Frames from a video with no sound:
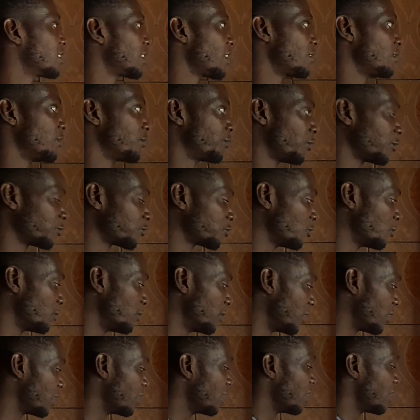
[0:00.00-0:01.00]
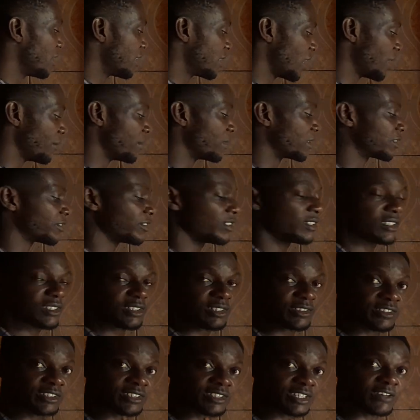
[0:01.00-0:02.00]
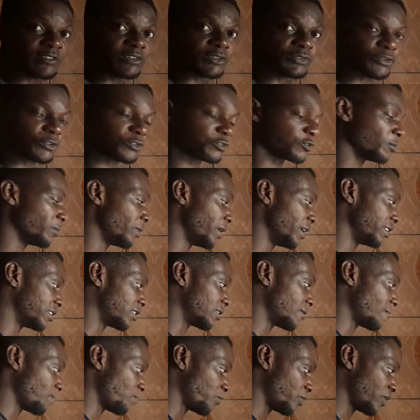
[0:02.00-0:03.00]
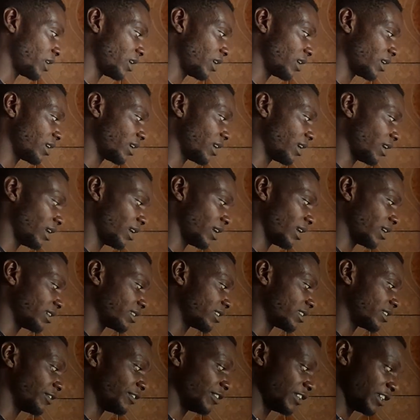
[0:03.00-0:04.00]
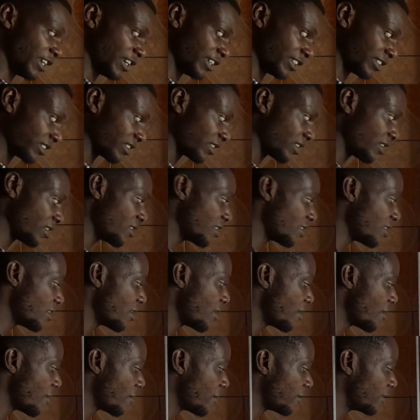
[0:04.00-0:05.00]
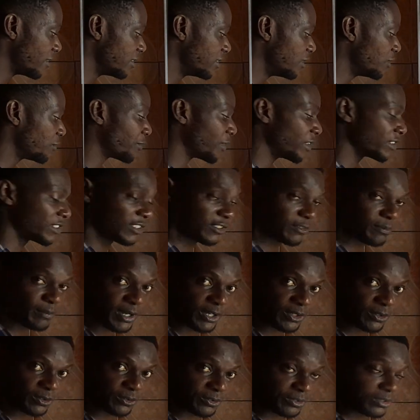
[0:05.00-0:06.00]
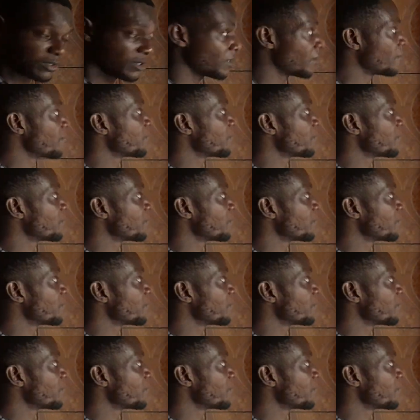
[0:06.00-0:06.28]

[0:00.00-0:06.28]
times the first number, and between 3 times the first number is 3S. Difference is minus.